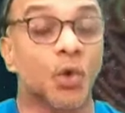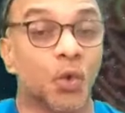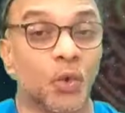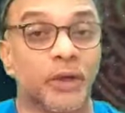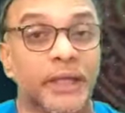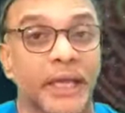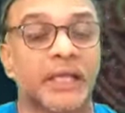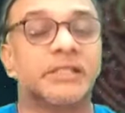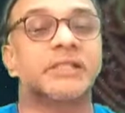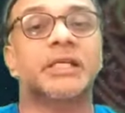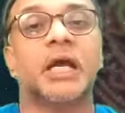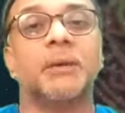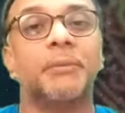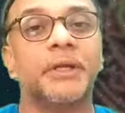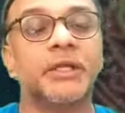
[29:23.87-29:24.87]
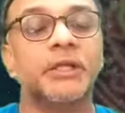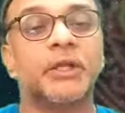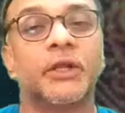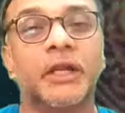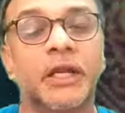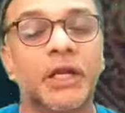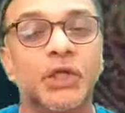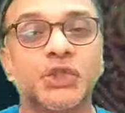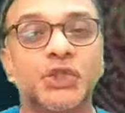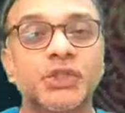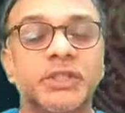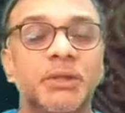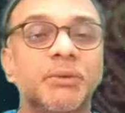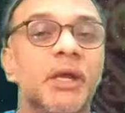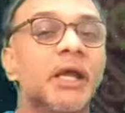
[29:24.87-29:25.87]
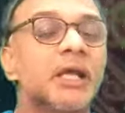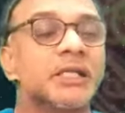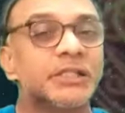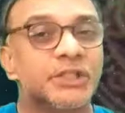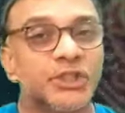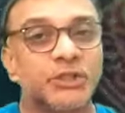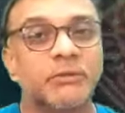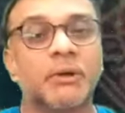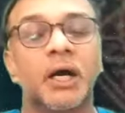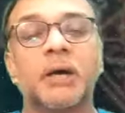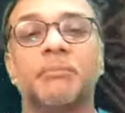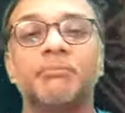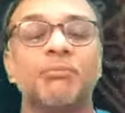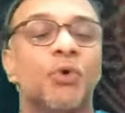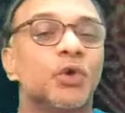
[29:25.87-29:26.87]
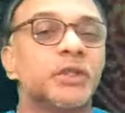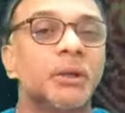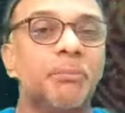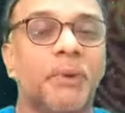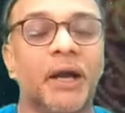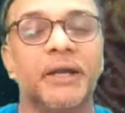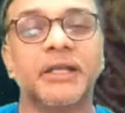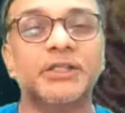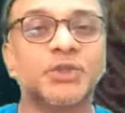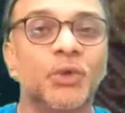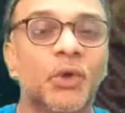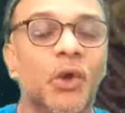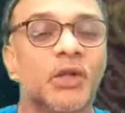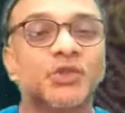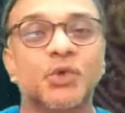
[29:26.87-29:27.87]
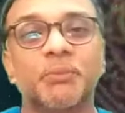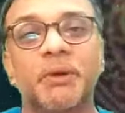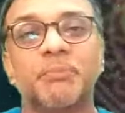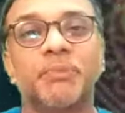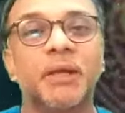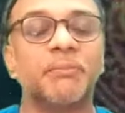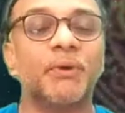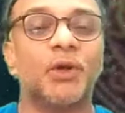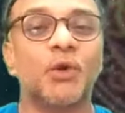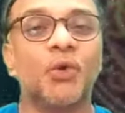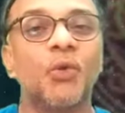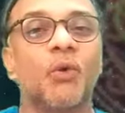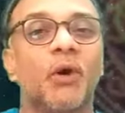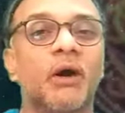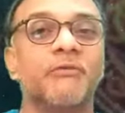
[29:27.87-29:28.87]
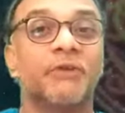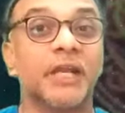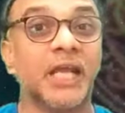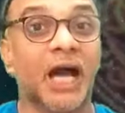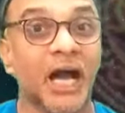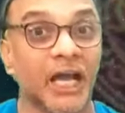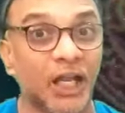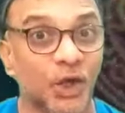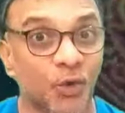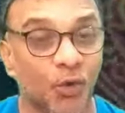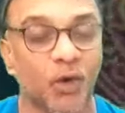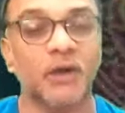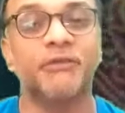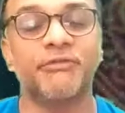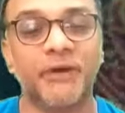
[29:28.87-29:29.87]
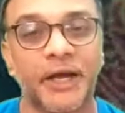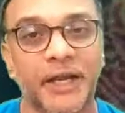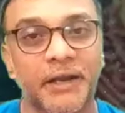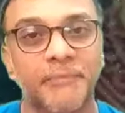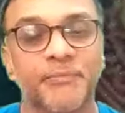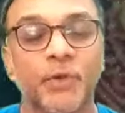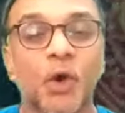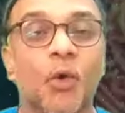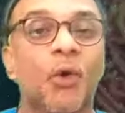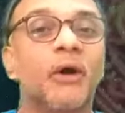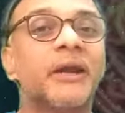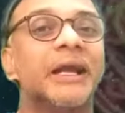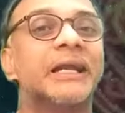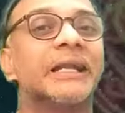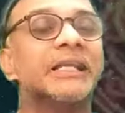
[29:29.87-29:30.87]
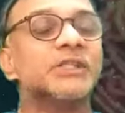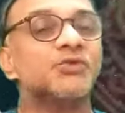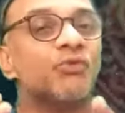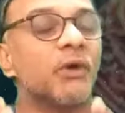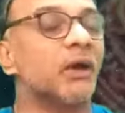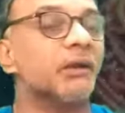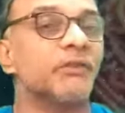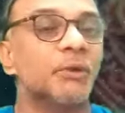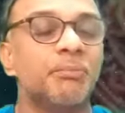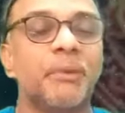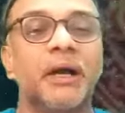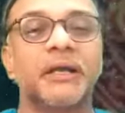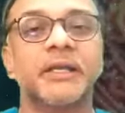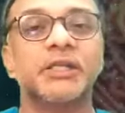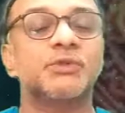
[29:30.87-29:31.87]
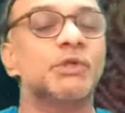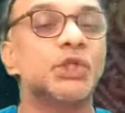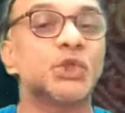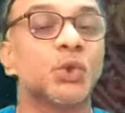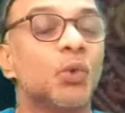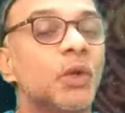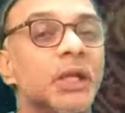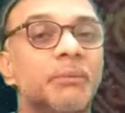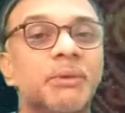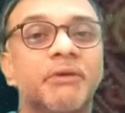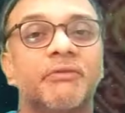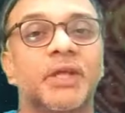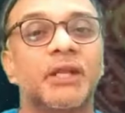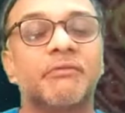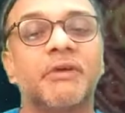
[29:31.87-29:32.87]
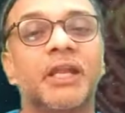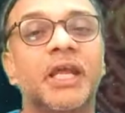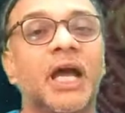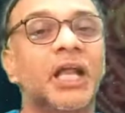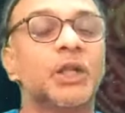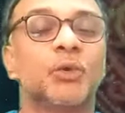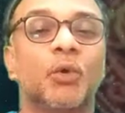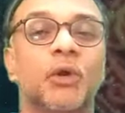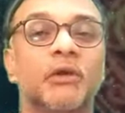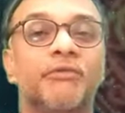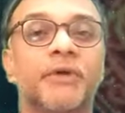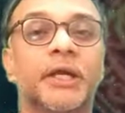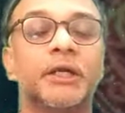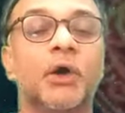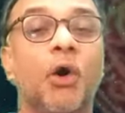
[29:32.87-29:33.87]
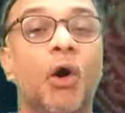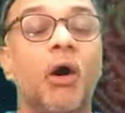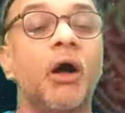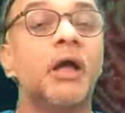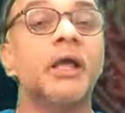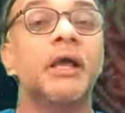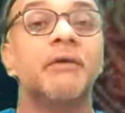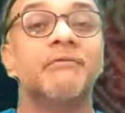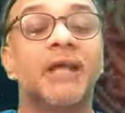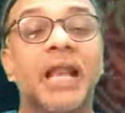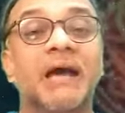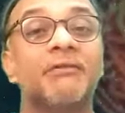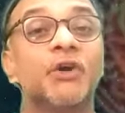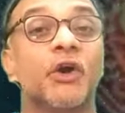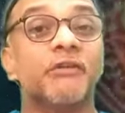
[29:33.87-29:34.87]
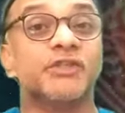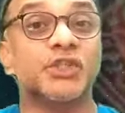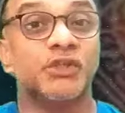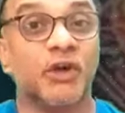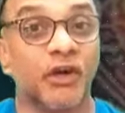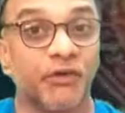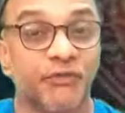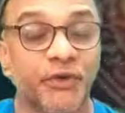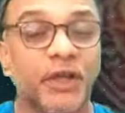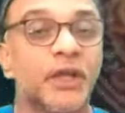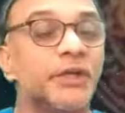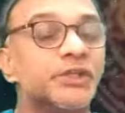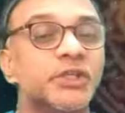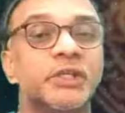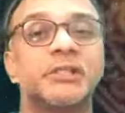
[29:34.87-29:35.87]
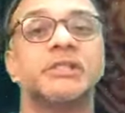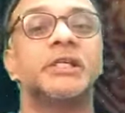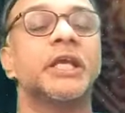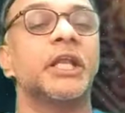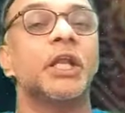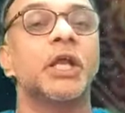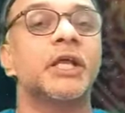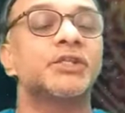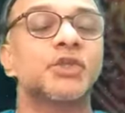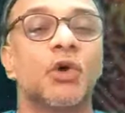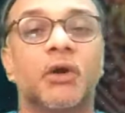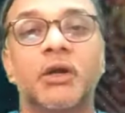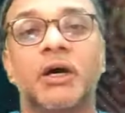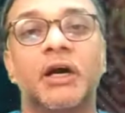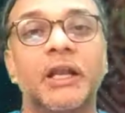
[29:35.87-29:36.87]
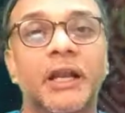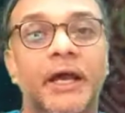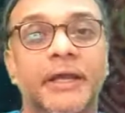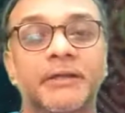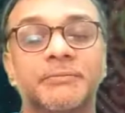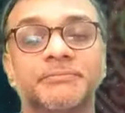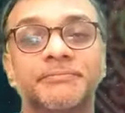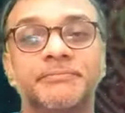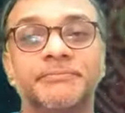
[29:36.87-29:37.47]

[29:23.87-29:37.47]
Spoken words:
Good gains come in the relationship. Both the partners could also be people who are very highly qualified, or at least one of the partners will surely be very, very highly qualified, or will have a lot of certifications in his or her line,